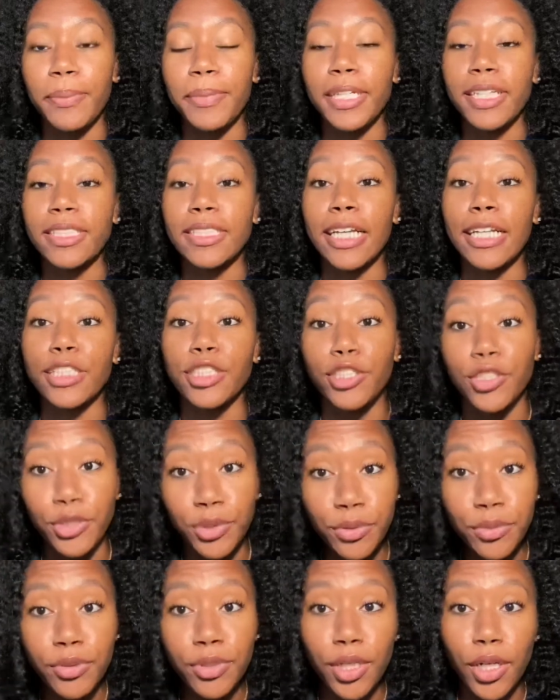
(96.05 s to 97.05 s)
because I
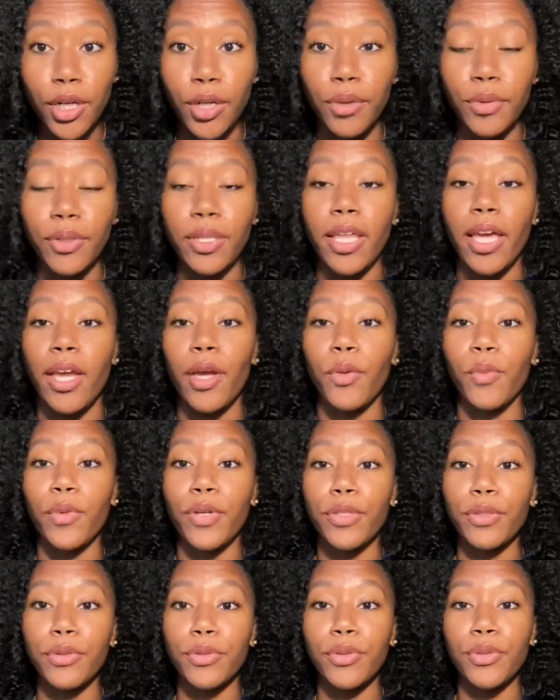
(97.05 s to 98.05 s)
do know that
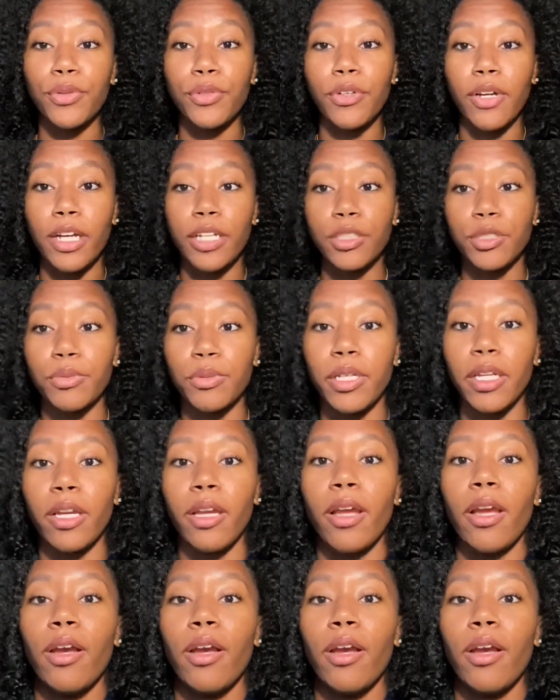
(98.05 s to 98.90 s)
when you do graduate,